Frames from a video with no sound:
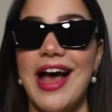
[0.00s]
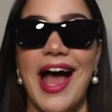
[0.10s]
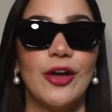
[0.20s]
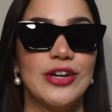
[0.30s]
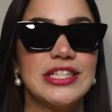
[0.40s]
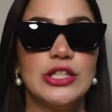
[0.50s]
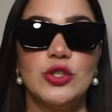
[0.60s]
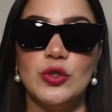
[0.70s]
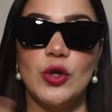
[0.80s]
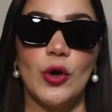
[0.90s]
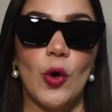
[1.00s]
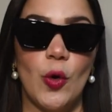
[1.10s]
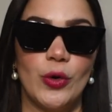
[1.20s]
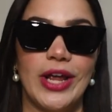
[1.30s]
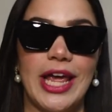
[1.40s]
I honestly do not
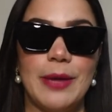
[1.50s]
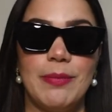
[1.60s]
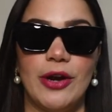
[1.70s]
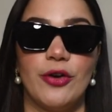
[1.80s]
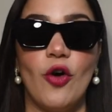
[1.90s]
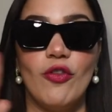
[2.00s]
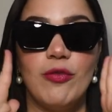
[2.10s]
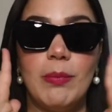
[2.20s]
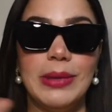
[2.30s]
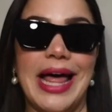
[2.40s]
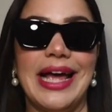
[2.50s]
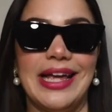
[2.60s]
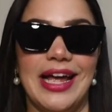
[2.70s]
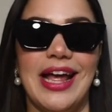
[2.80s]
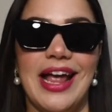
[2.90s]
own a pair of
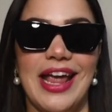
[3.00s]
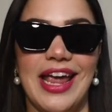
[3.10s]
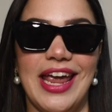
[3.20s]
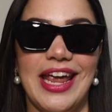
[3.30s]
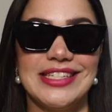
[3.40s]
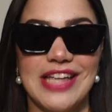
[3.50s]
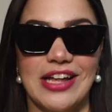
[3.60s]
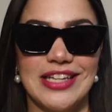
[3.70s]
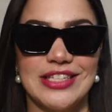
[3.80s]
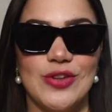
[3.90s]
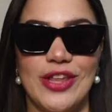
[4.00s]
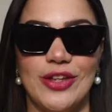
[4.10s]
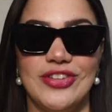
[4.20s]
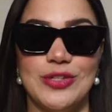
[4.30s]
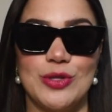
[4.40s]
black sunglasses, so I
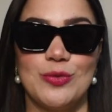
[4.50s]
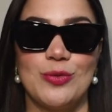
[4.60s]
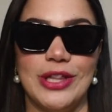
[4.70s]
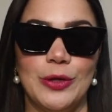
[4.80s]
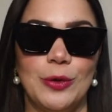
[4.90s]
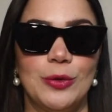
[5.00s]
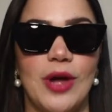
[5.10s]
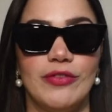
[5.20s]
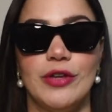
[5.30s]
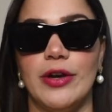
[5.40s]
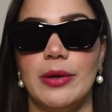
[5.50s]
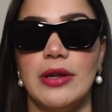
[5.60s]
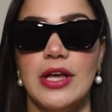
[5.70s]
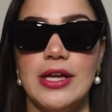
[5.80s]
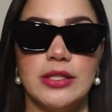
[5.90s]
thought this was really cool to have
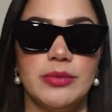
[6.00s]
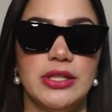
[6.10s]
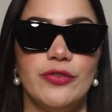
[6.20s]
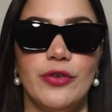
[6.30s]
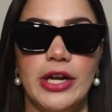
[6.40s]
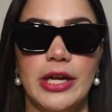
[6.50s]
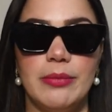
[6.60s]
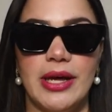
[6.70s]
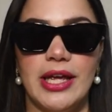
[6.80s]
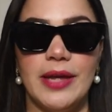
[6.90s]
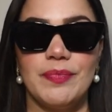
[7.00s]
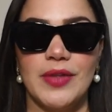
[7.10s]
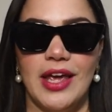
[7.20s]
something different in my